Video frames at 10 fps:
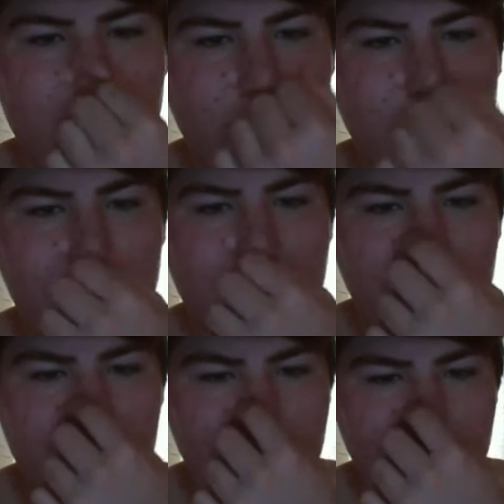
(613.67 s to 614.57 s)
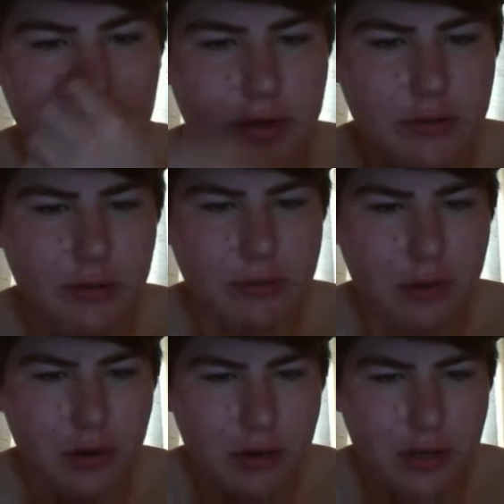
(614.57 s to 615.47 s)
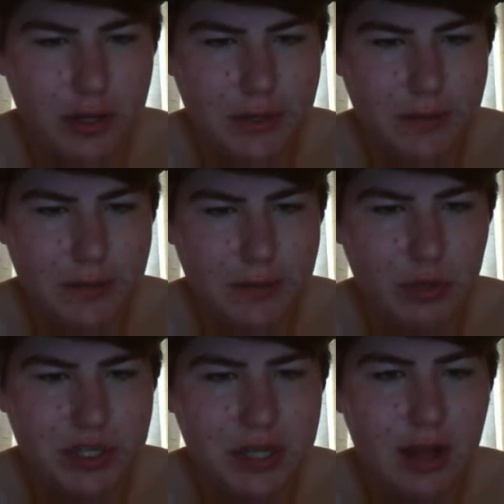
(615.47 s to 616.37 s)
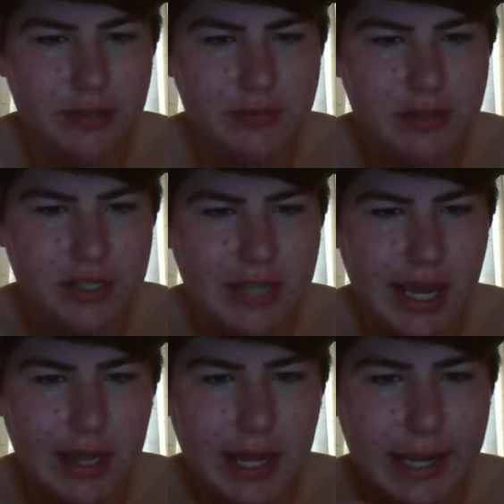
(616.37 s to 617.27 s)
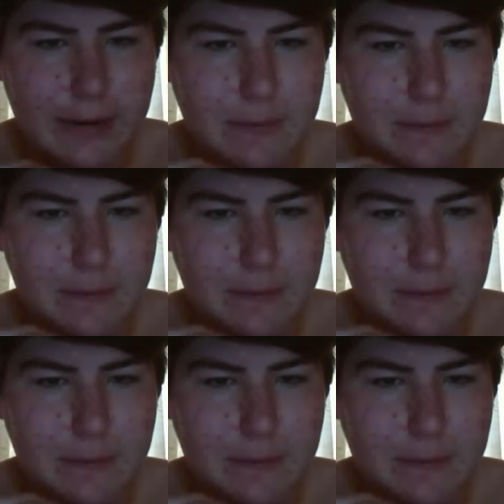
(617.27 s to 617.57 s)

I'm only gonna do one more. Rich Dollars versus Daylight.